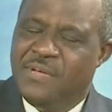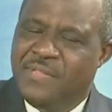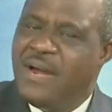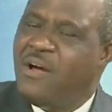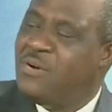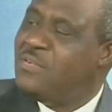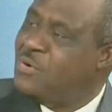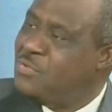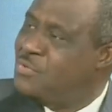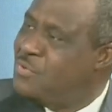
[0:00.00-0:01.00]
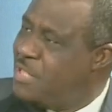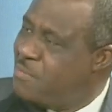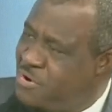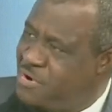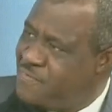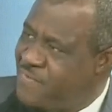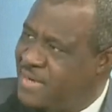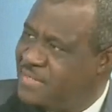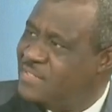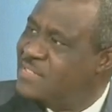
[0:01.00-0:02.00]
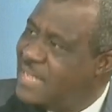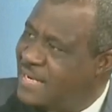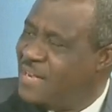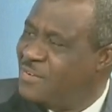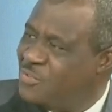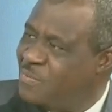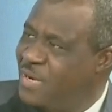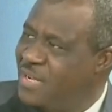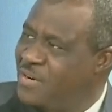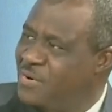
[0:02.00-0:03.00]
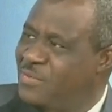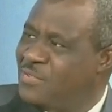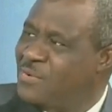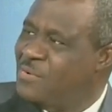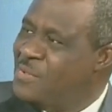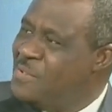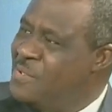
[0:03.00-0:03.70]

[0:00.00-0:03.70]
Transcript: there are also other monetary factors that are also playing a role. So